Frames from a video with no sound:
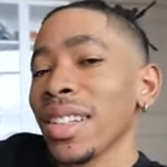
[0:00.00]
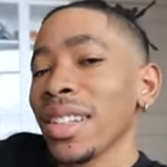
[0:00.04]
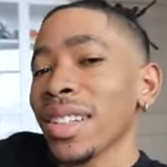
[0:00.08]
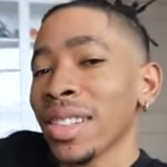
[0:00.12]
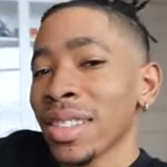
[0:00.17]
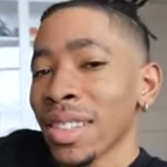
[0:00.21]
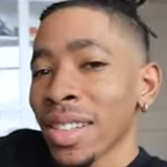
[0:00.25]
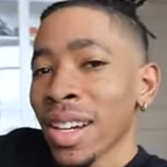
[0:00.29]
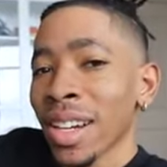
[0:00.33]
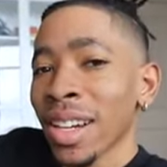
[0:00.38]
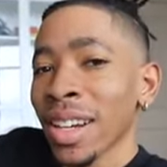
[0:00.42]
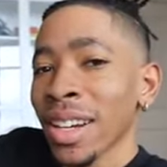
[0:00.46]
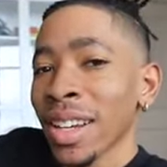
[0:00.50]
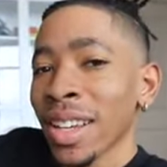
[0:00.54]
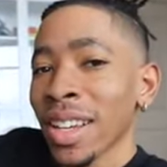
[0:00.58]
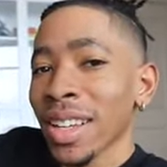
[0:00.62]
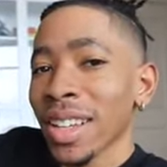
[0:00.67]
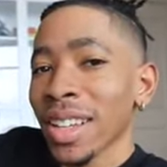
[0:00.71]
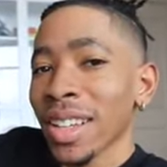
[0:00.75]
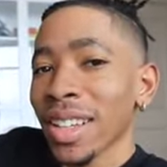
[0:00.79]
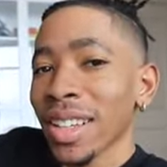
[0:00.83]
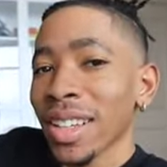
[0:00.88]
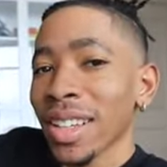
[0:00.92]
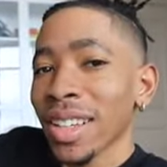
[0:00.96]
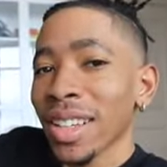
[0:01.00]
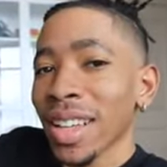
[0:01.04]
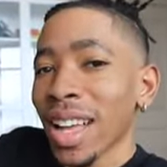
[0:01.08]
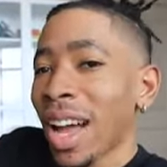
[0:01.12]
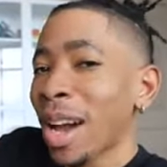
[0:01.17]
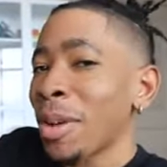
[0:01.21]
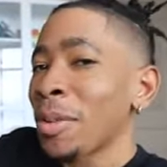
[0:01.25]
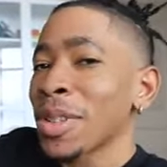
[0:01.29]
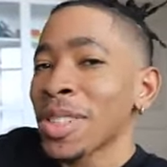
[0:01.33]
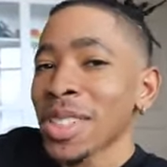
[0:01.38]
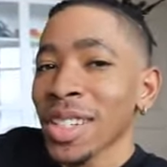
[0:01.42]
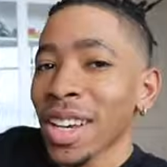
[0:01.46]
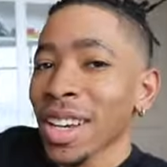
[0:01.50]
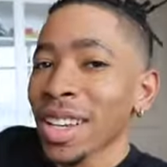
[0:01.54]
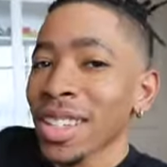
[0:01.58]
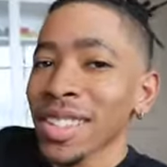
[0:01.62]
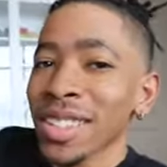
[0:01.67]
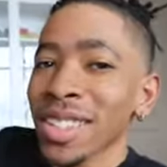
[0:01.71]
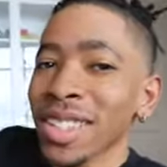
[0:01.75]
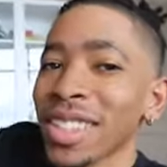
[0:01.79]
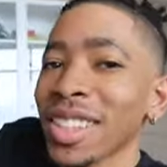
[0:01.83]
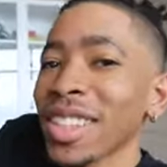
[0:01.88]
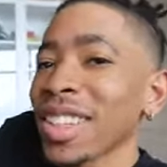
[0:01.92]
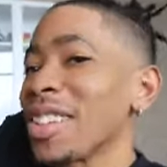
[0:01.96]
Did y'all hear that? I wish y'all could
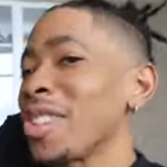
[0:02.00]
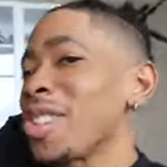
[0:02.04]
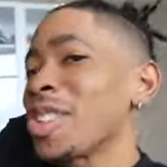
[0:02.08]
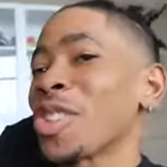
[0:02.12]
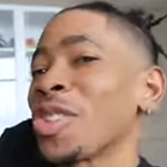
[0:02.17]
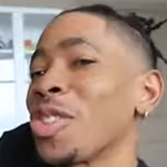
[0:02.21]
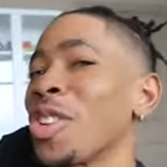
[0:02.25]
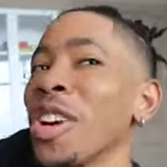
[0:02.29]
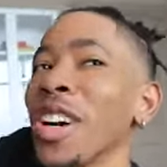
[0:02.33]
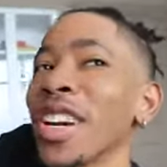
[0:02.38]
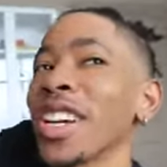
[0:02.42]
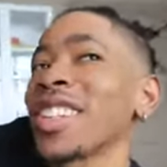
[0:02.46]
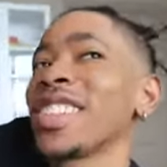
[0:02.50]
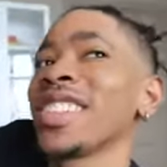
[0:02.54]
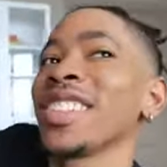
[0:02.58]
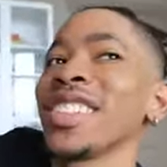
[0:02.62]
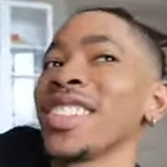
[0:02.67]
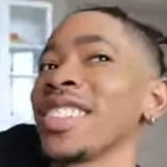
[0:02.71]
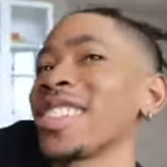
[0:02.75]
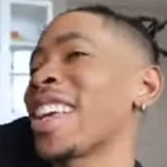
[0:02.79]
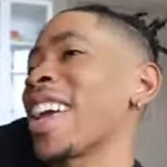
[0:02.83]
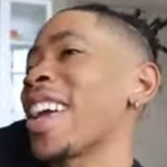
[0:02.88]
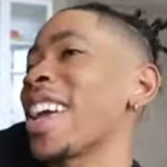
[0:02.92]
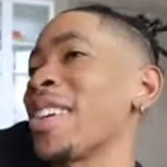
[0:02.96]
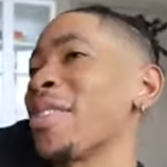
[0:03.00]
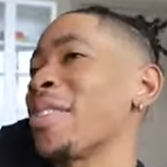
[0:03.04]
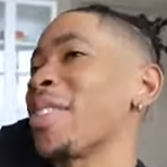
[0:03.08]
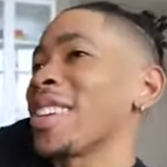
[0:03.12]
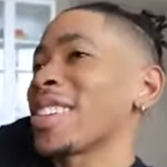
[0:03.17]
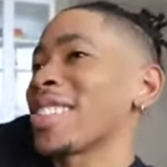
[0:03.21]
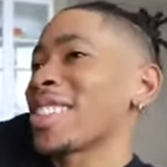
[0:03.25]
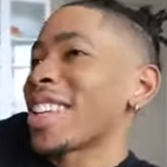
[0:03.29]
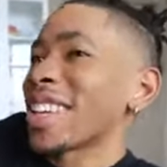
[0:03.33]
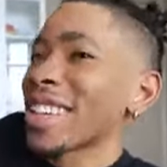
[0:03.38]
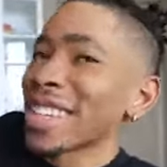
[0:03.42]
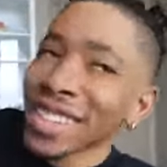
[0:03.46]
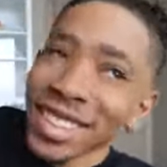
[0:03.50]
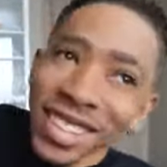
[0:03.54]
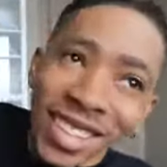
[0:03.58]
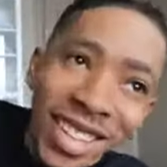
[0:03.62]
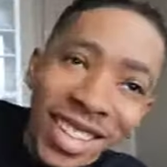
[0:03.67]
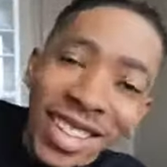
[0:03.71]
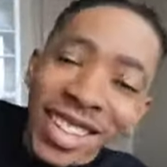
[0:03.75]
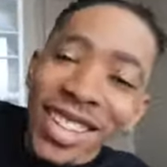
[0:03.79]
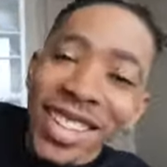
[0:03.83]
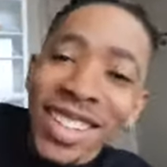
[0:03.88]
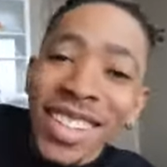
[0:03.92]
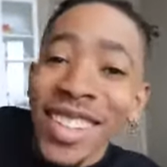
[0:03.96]
see the little shrug she just gave us. Like,
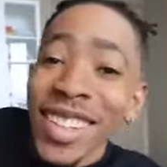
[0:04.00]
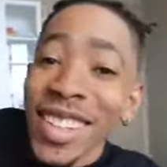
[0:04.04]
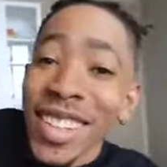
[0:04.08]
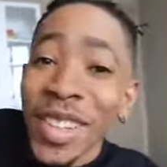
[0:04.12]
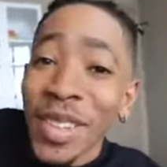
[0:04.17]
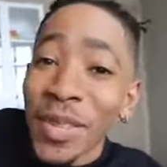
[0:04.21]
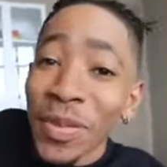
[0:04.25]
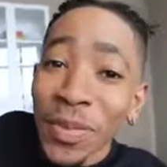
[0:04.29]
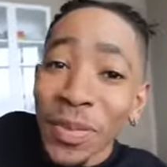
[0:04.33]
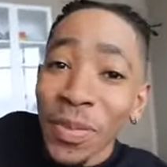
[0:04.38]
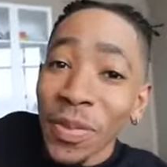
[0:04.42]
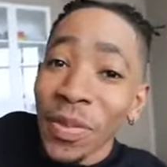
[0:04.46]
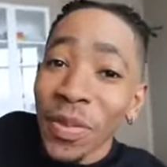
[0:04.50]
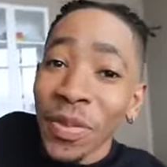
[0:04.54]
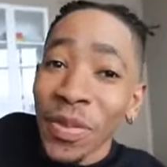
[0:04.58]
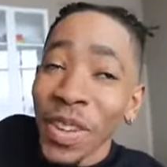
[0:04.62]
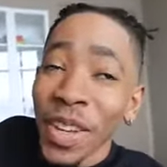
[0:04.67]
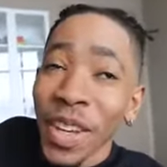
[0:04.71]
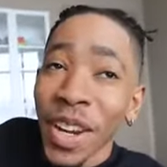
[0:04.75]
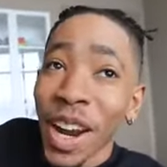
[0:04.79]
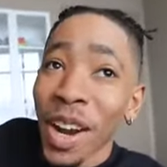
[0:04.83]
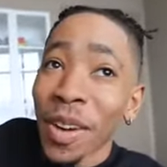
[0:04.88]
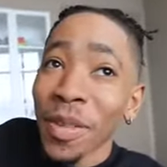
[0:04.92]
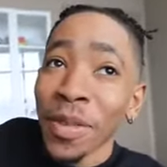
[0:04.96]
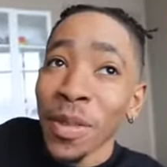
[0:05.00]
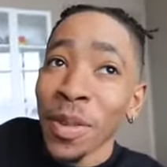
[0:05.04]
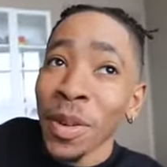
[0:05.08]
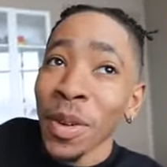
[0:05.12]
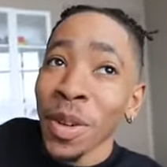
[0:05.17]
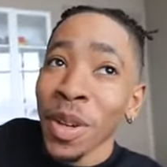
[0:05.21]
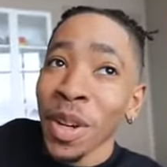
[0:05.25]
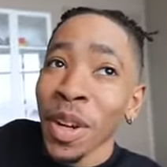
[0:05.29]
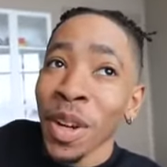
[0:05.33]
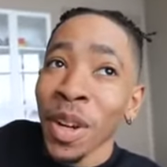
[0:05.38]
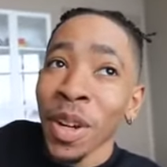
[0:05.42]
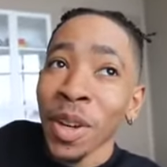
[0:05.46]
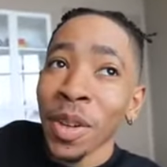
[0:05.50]
figure out food on your